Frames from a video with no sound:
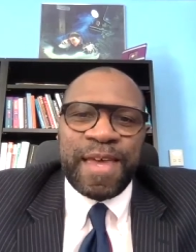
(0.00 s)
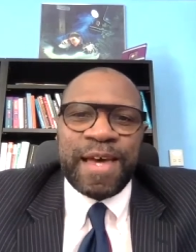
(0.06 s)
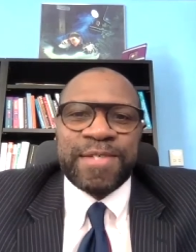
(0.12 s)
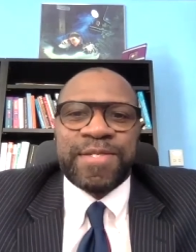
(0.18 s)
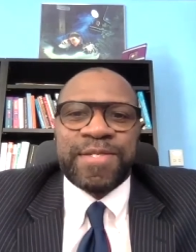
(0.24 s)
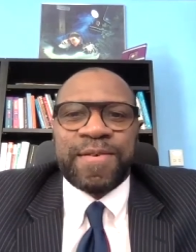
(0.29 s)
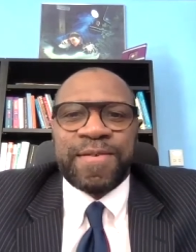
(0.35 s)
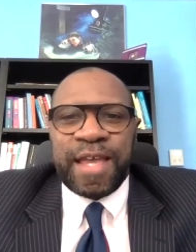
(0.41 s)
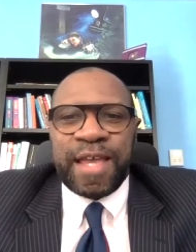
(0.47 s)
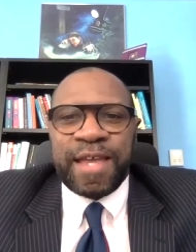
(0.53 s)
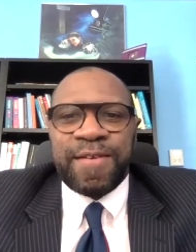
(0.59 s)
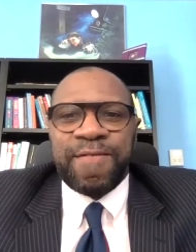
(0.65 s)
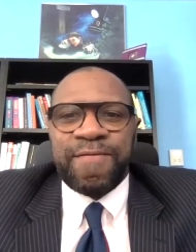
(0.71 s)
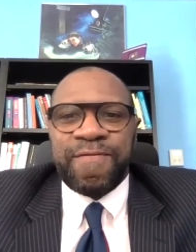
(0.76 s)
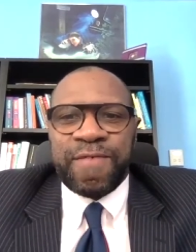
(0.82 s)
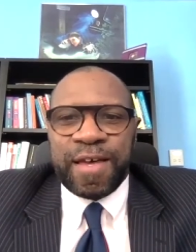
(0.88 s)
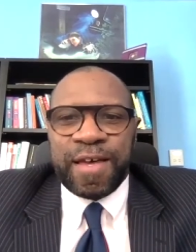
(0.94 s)
as our
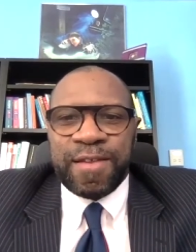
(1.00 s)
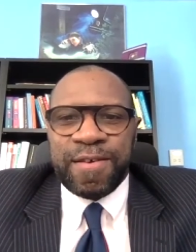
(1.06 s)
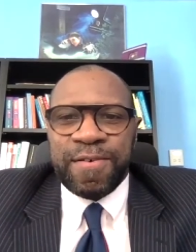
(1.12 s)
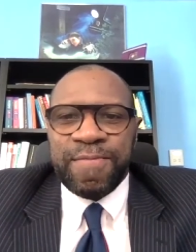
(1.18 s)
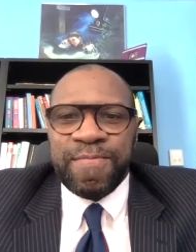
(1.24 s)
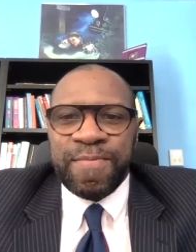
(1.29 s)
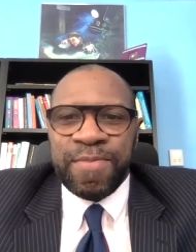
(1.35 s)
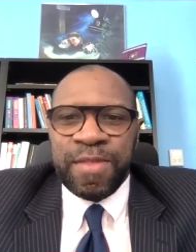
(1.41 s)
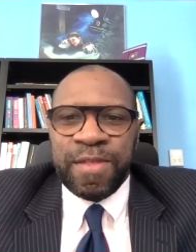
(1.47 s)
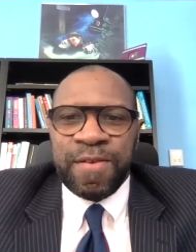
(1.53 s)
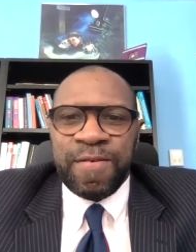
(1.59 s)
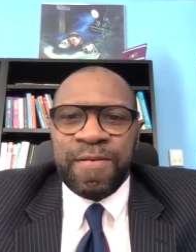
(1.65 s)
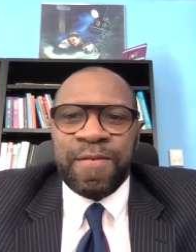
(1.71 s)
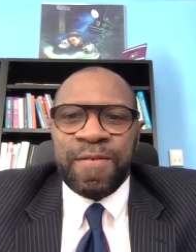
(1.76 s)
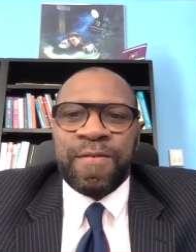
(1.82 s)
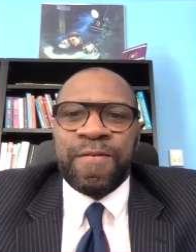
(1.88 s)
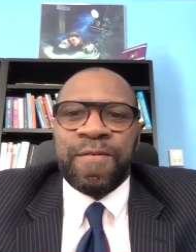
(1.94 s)
Daynard Fellow
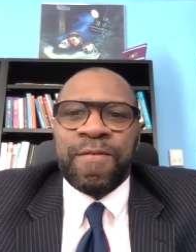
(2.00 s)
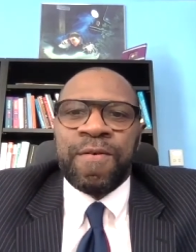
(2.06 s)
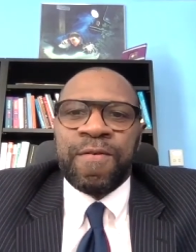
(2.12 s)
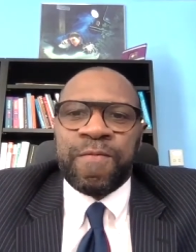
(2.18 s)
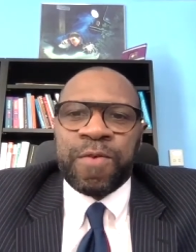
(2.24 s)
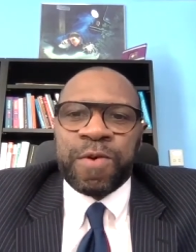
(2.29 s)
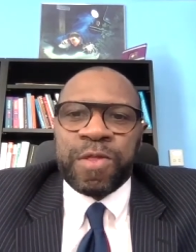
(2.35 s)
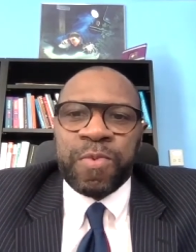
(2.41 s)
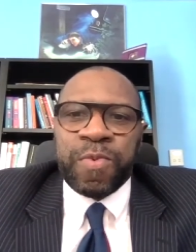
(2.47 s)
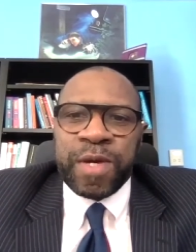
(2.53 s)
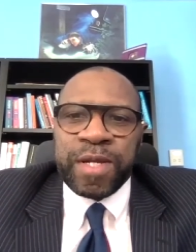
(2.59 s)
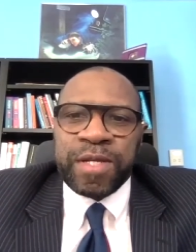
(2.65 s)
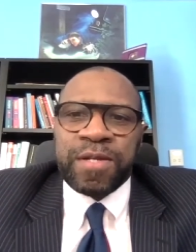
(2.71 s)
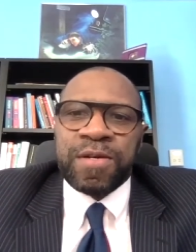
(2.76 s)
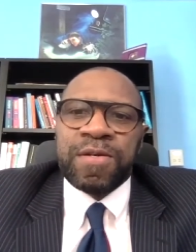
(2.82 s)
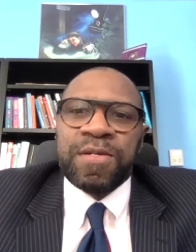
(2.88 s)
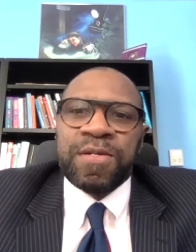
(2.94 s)
for the
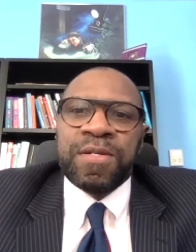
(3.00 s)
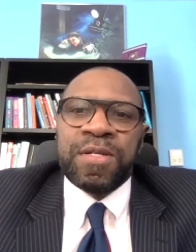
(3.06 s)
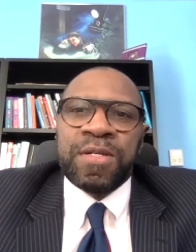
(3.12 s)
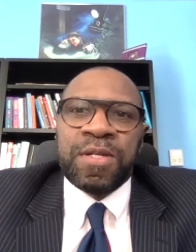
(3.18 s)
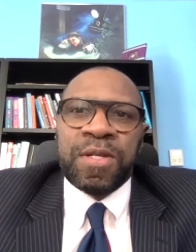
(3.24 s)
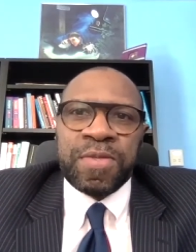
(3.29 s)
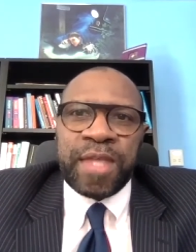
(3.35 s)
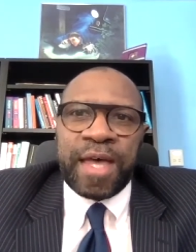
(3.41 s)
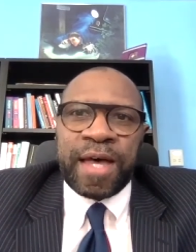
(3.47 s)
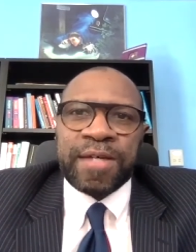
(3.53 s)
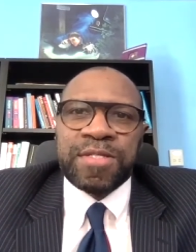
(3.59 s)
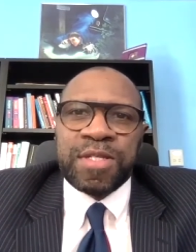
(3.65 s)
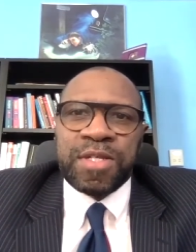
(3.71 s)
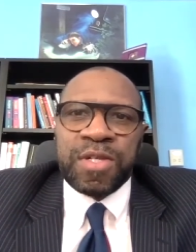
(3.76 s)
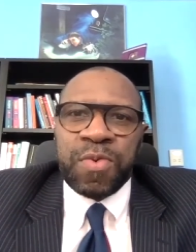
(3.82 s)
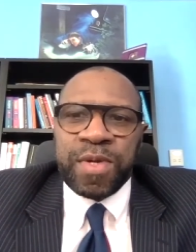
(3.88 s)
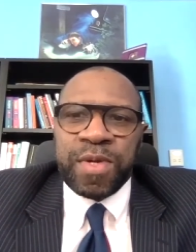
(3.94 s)
winter
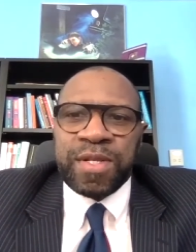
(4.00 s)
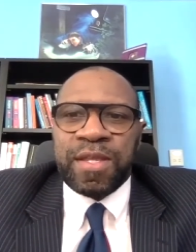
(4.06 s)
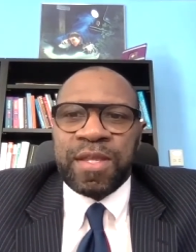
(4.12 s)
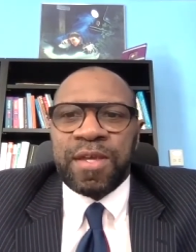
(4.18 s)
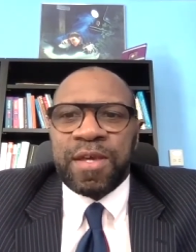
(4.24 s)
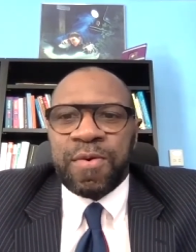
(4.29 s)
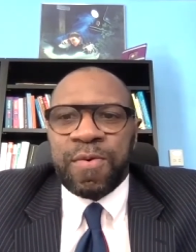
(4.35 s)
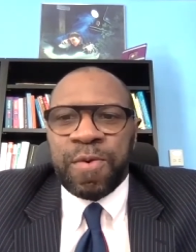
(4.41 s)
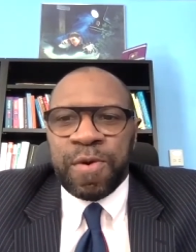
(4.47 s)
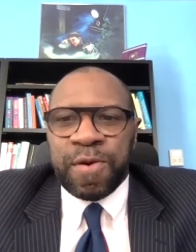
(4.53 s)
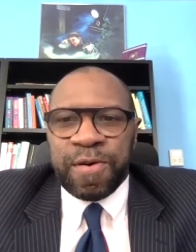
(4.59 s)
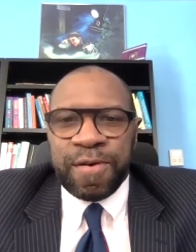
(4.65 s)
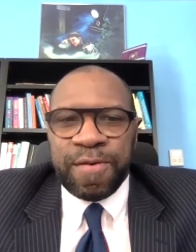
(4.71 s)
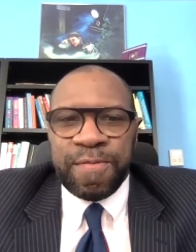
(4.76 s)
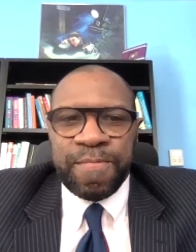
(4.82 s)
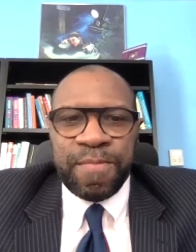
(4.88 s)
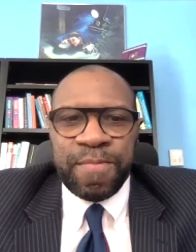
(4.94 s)
2020
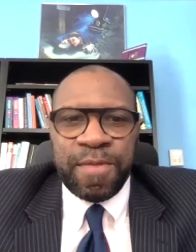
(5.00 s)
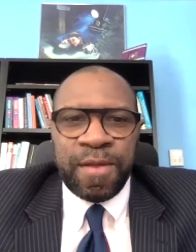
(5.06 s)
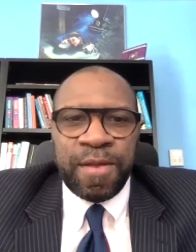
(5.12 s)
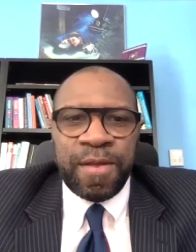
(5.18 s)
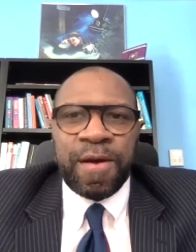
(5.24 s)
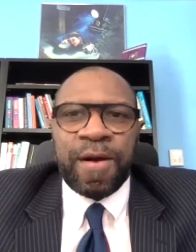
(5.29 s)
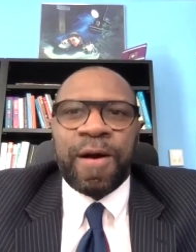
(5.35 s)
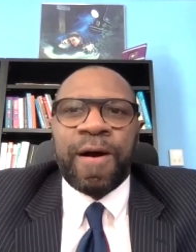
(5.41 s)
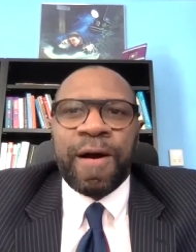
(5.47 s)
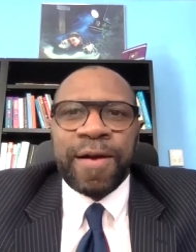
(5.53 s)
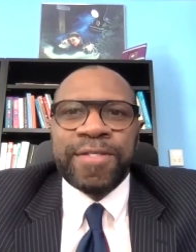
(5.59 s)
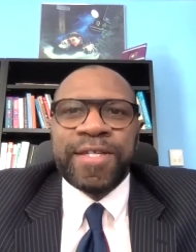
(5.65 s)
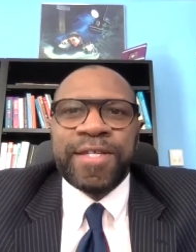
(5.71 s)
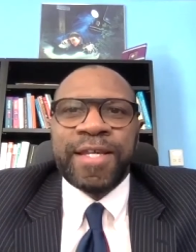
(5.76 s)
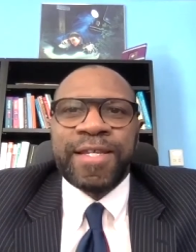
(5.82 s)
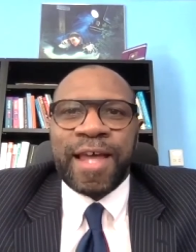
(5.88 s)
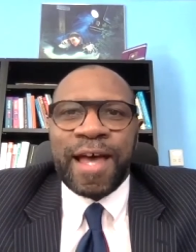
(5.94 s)
quarter,
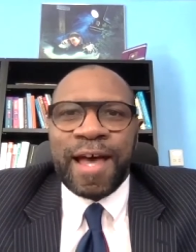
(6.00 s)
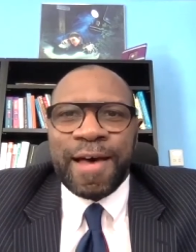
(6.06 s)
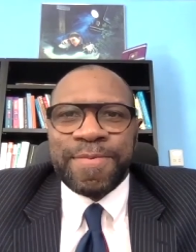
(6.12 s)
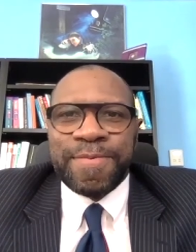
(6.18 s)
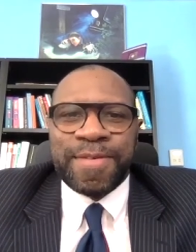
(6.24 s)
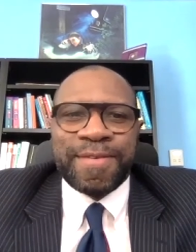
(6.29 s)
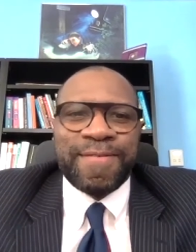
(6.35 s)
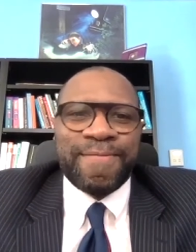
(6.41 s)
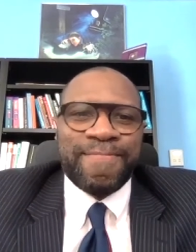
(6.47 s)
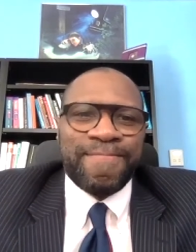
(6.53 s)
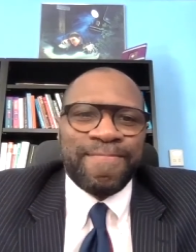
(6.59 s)
R.J. Thompson,